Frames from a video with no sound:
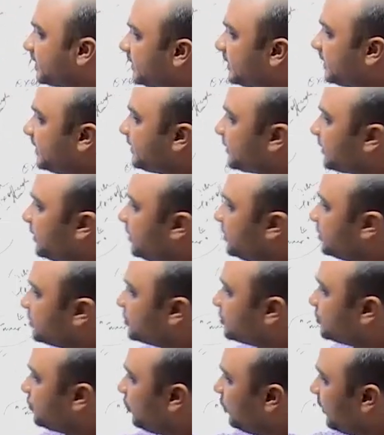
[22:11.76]
Clear?
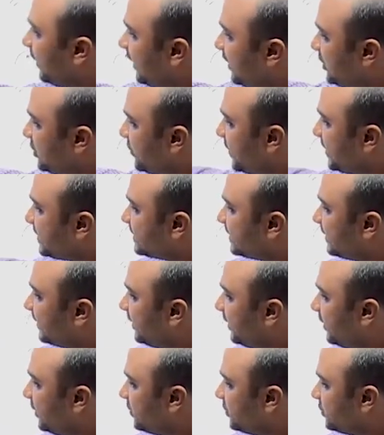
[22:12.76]
So, in USA,
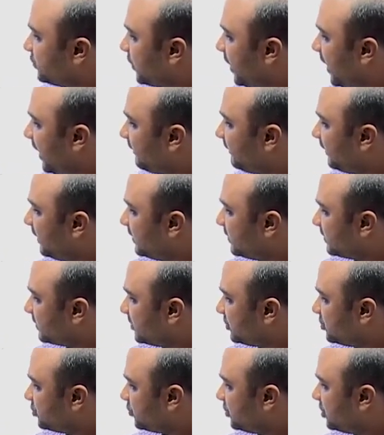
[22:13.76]
you have
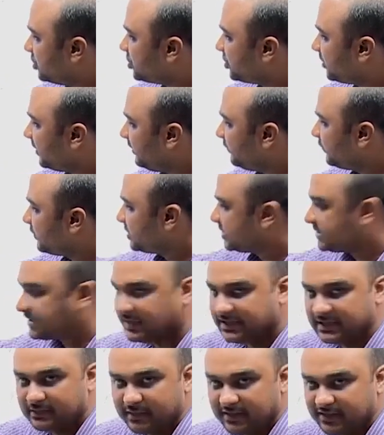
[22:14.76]
the judiciary which is
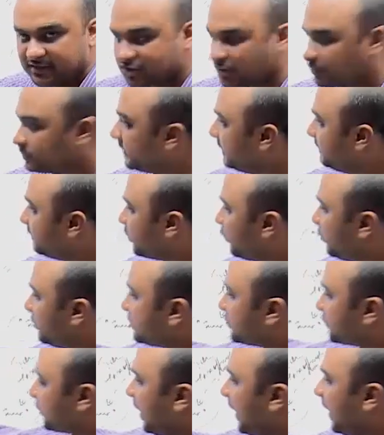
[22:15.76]
headed by the Supreme
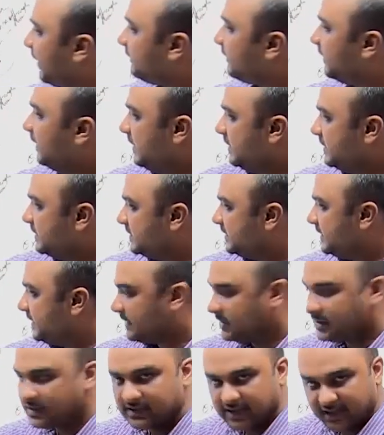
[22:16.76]
Court, you have
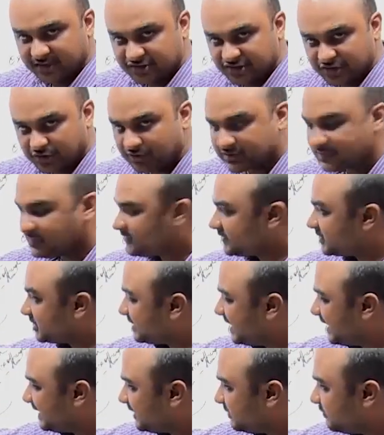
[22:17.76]
the executive which
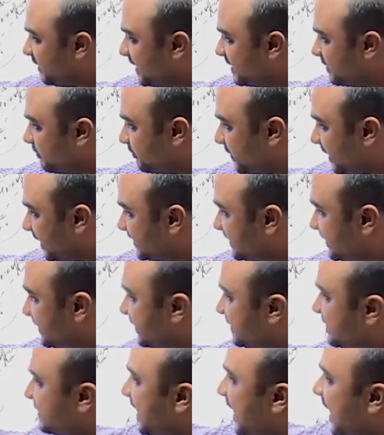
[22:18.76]
is headed by the
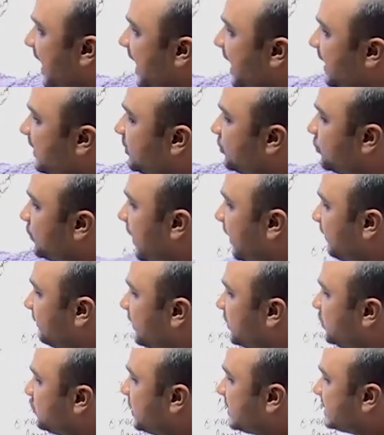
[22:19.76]
president, and you have
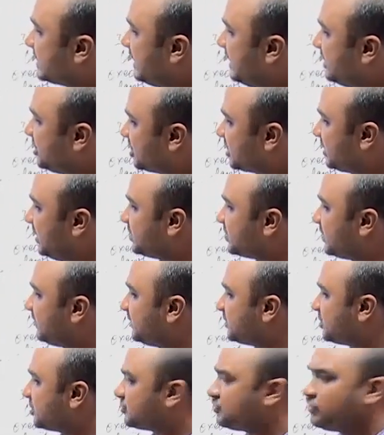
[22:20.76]
the US legislature
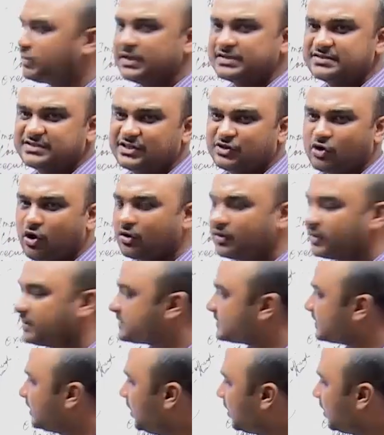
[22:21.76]
which is known as the Congress.